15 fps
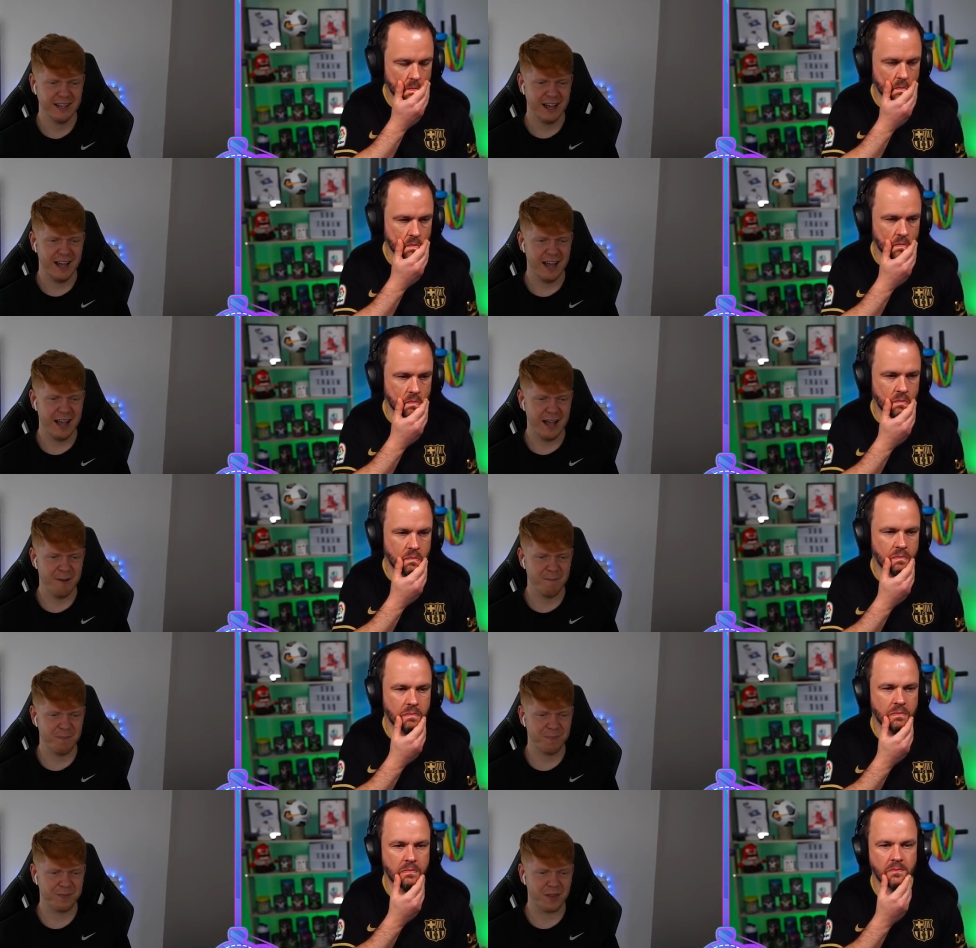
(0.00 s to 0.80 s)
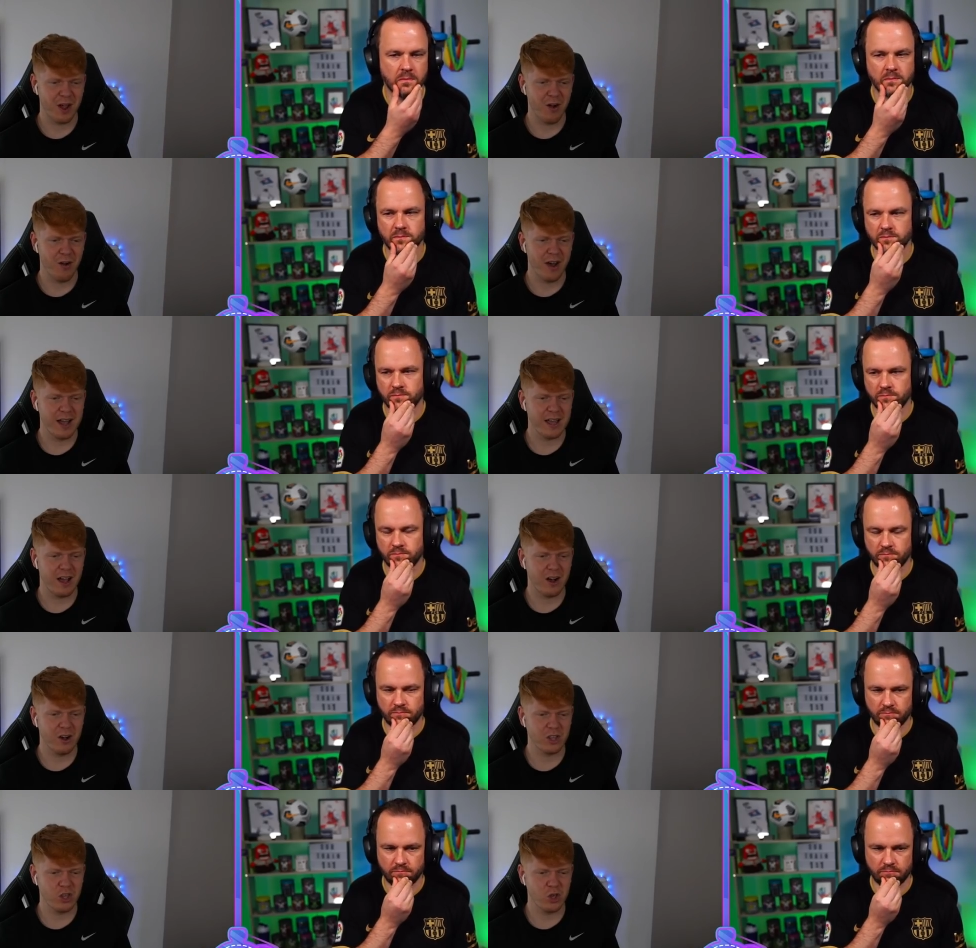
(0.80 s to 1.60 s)
Speaker 1: All right,
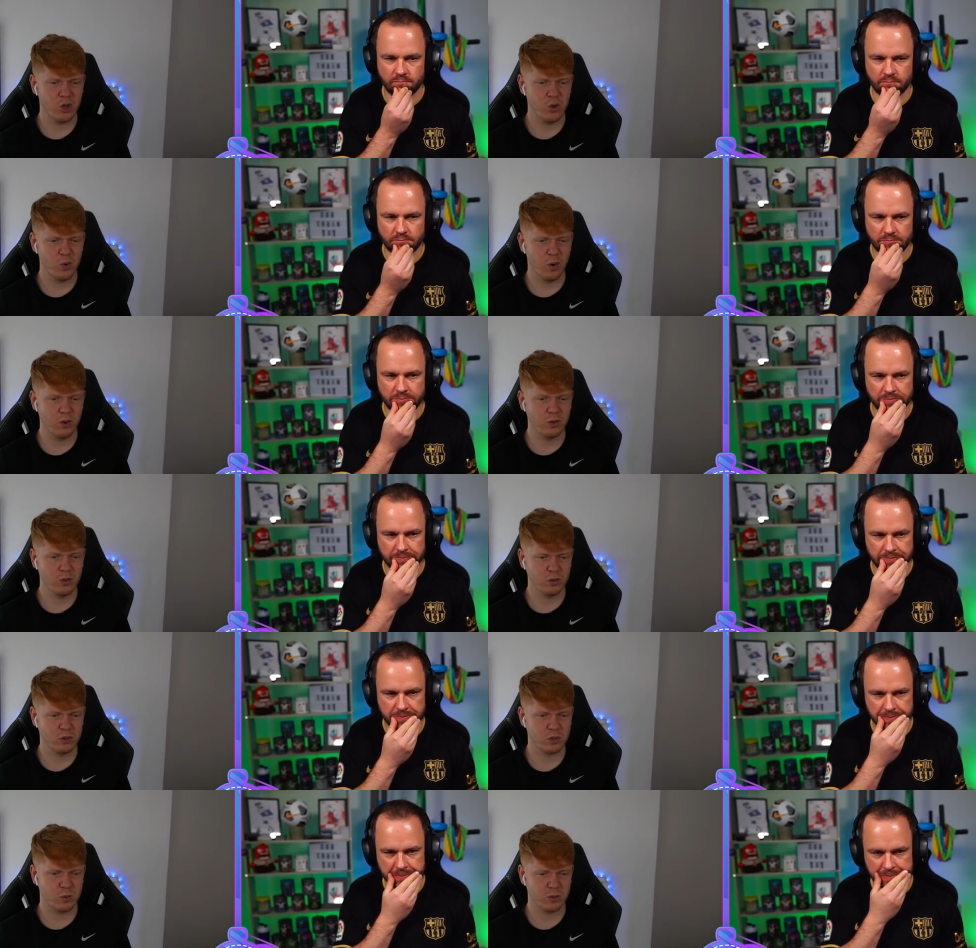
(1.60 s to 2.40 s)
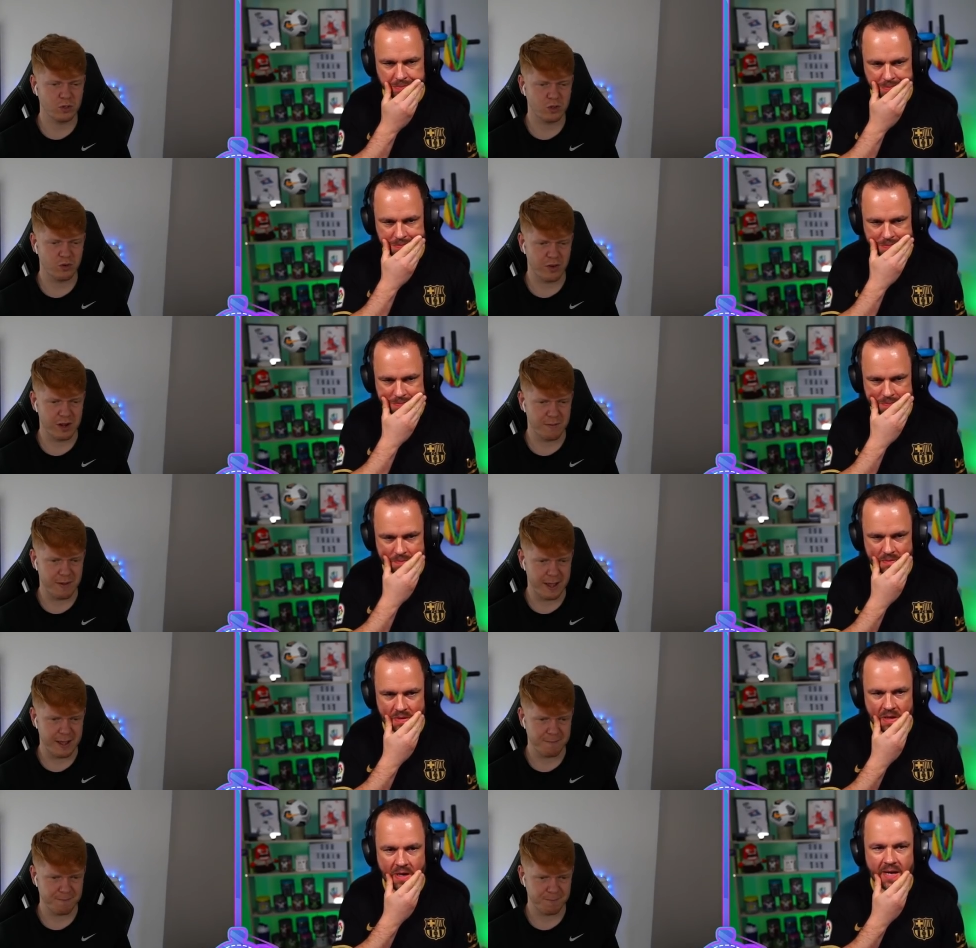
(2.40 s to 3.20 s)
are you on your squad screen,
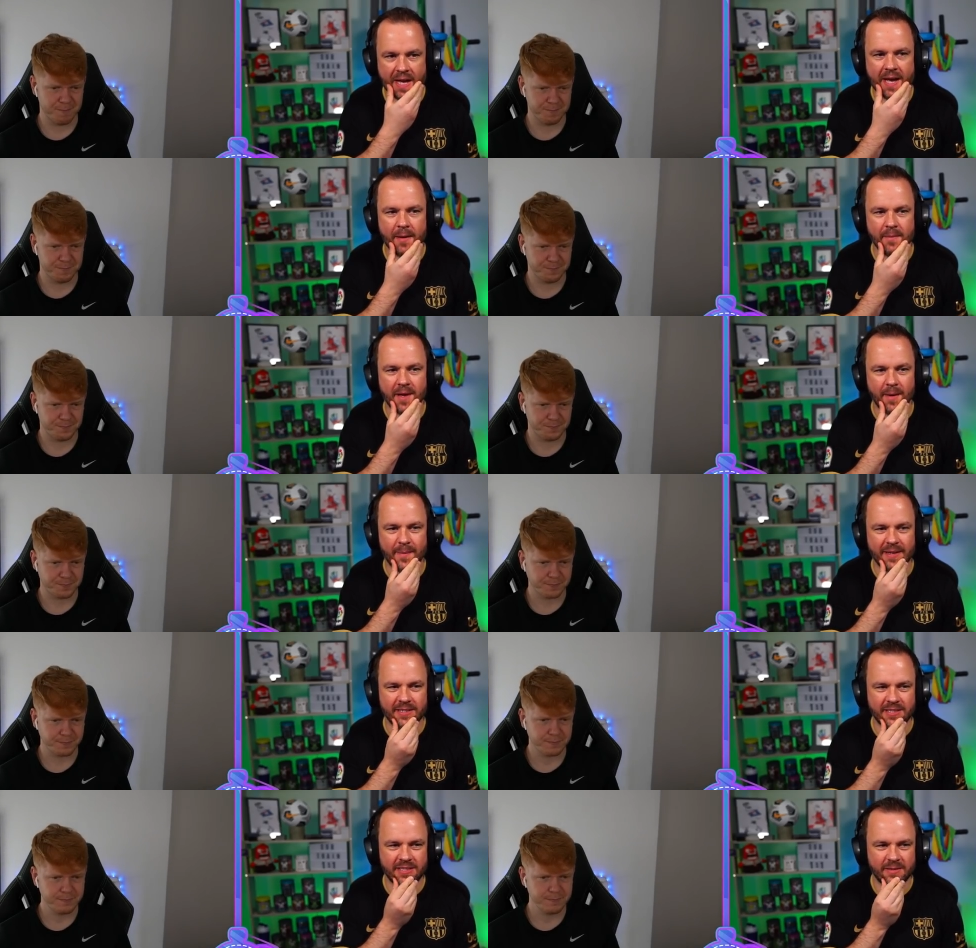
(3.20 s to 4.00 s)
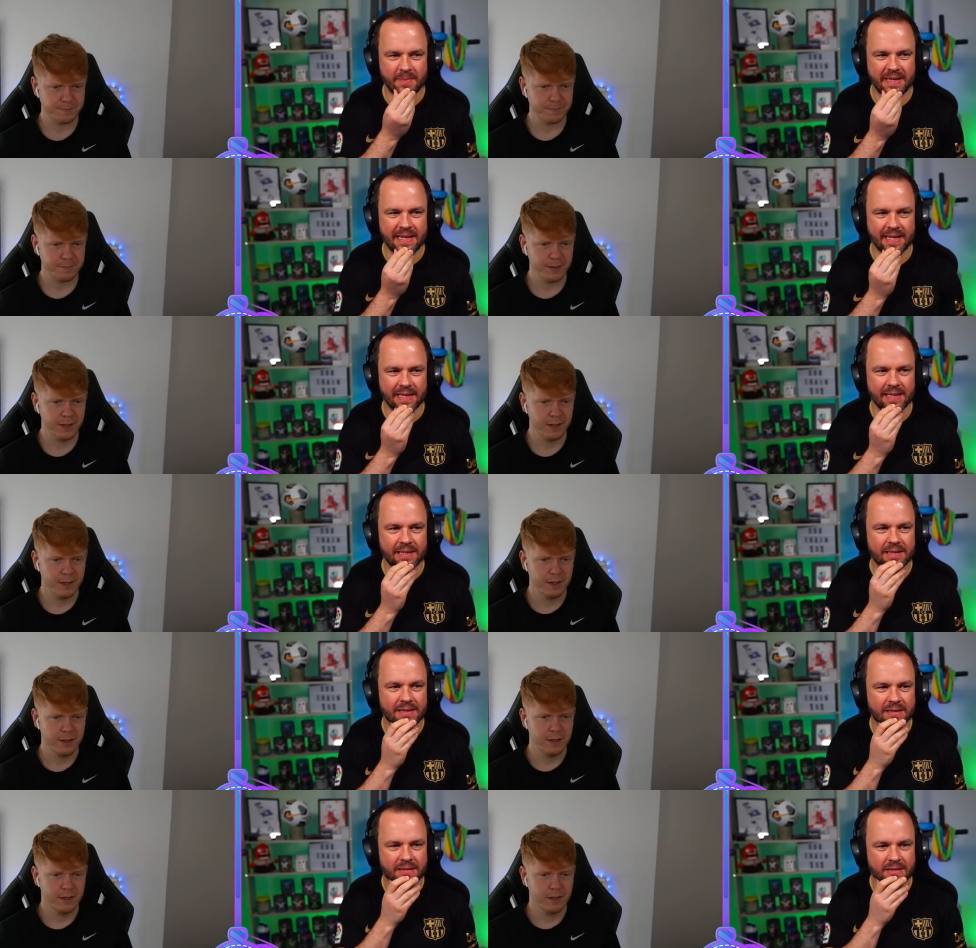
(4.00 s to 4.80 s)
mate? I am. Yeah, I'm actually spinning.
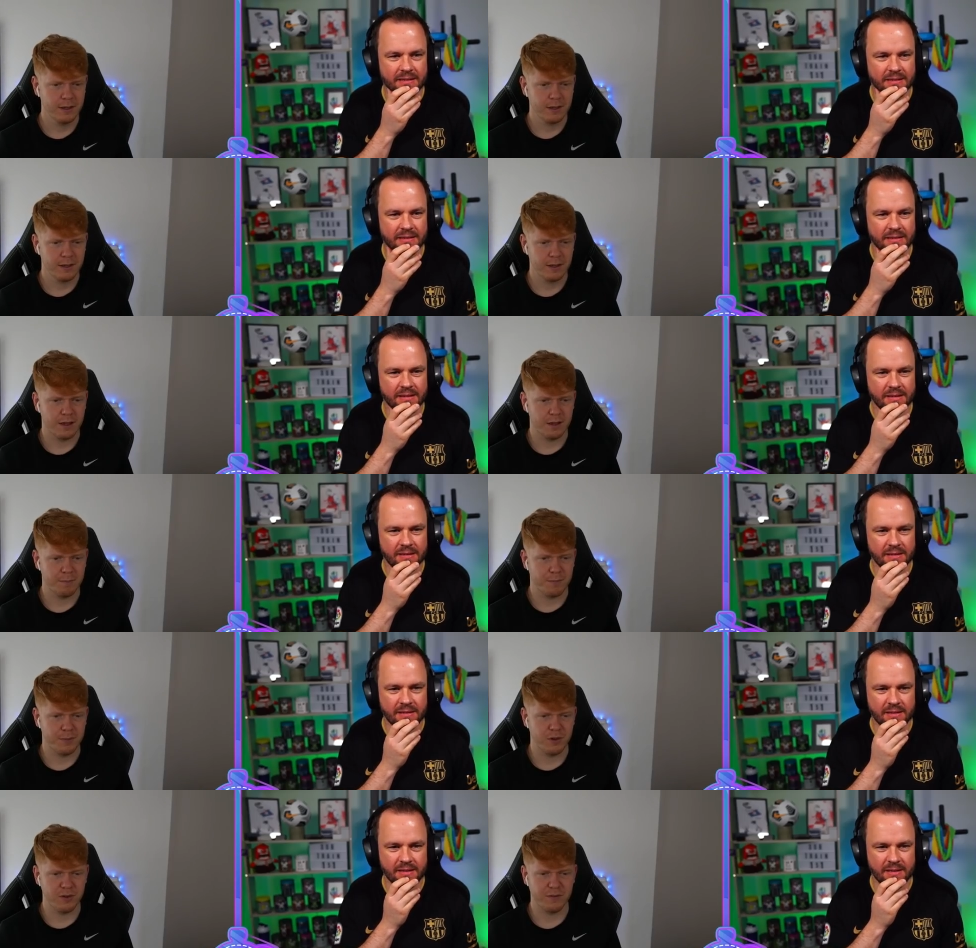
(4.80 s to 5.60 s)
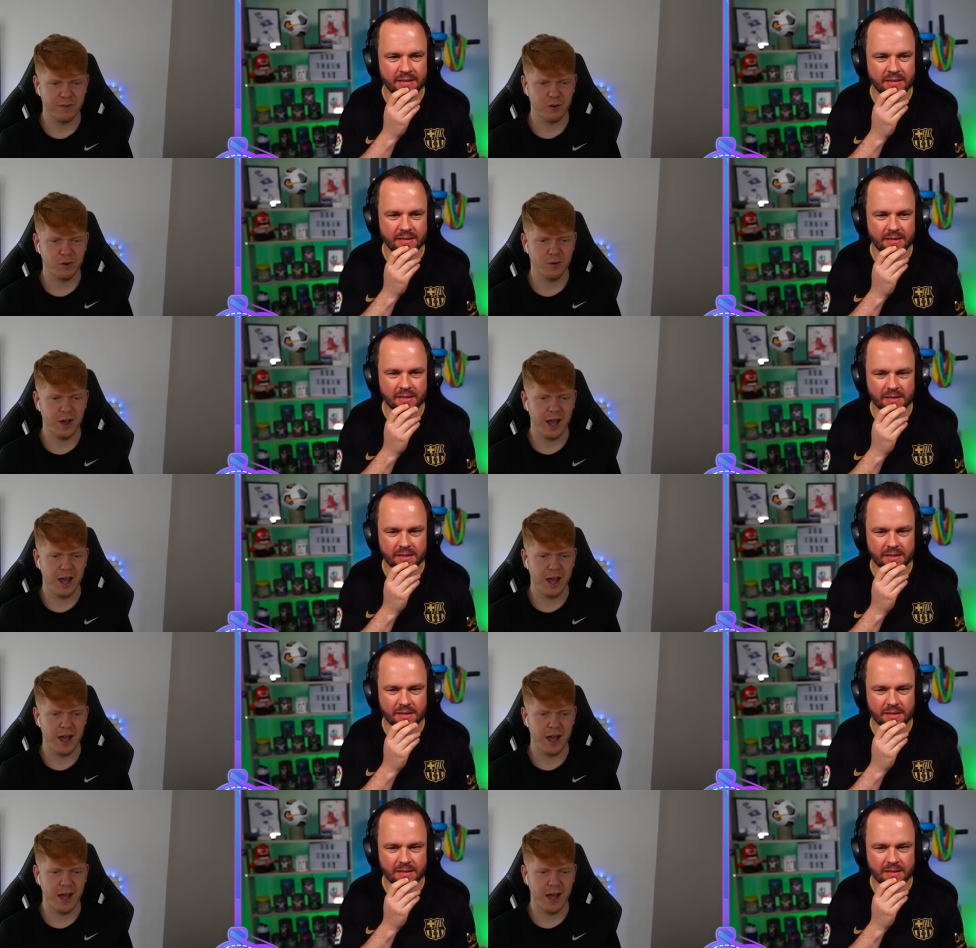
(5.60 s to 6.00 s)
Beautiful.